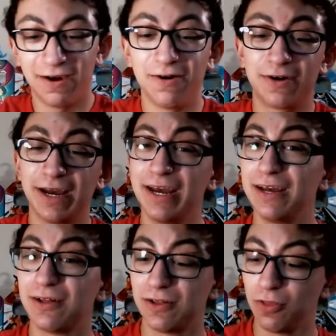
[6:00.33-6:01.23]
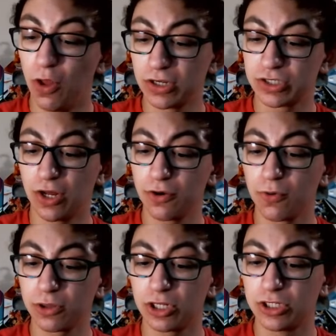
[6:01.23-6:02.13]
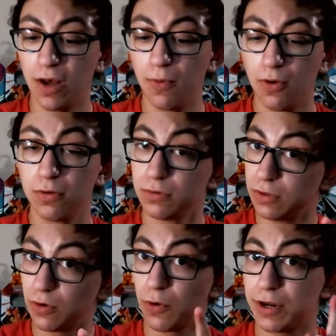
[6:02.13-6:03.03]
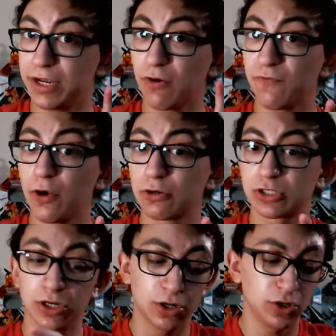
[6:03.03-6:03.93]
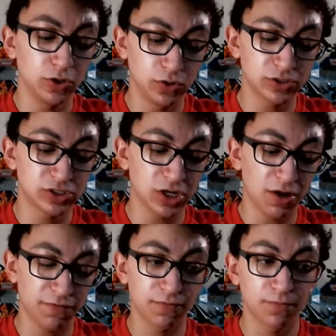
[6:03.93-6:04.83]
Okay, Lost Thunder with the double. You heard it here first. Good stuff.